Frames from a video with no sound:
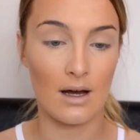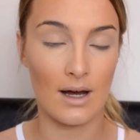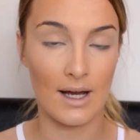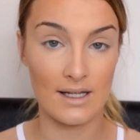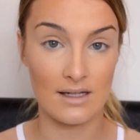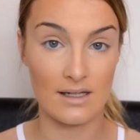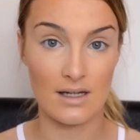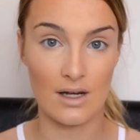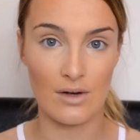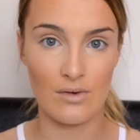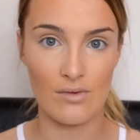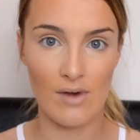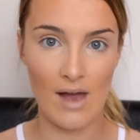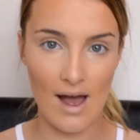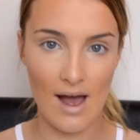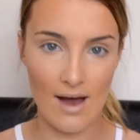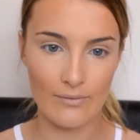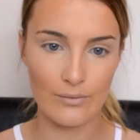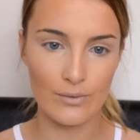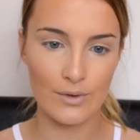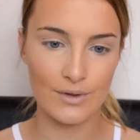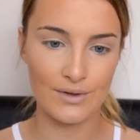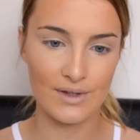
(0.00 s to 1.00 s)
I don't
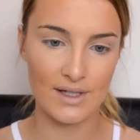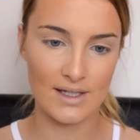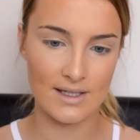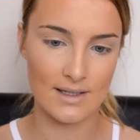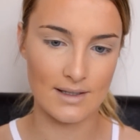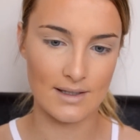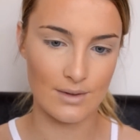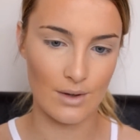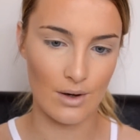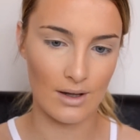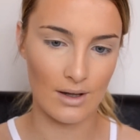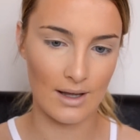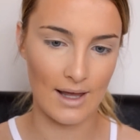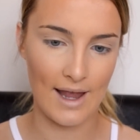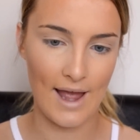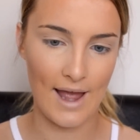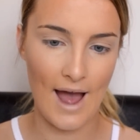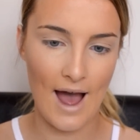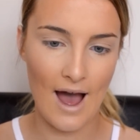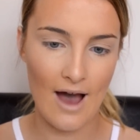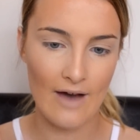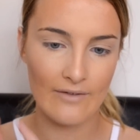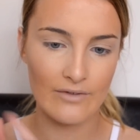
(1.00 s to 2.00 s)
have one. This is all I
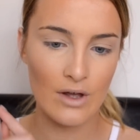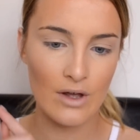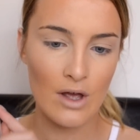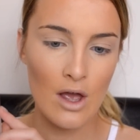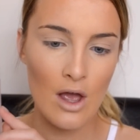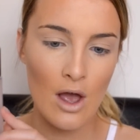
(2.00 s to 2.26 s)
have.